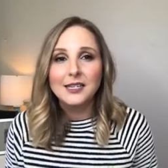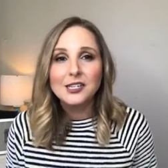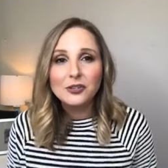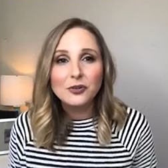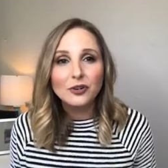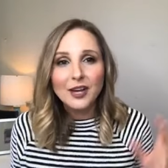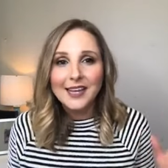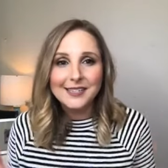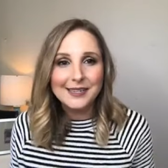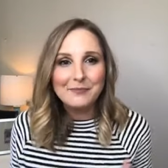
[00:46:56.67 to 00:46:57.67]
to
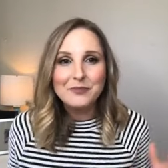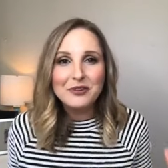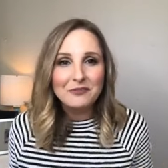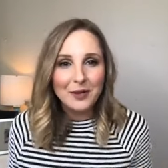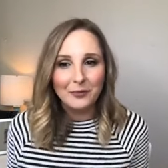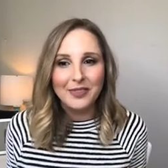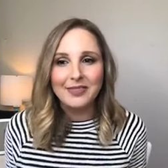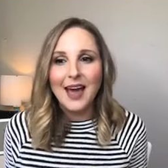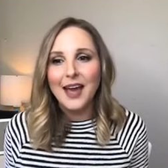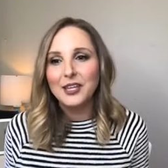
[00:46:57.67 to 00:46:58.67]
create some movement with
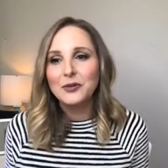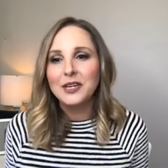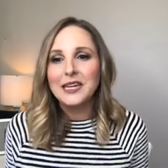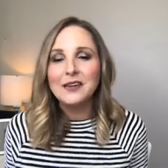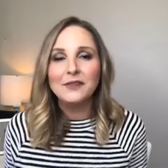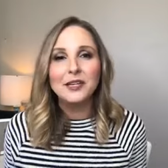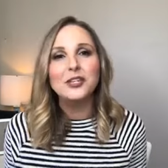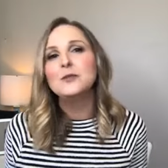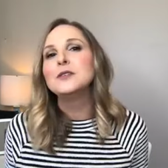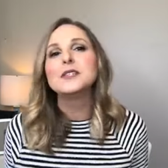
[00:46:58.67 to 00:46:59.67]
that? You could even
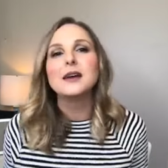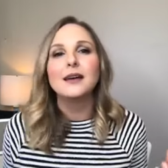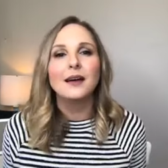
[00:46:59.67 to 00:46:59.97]
use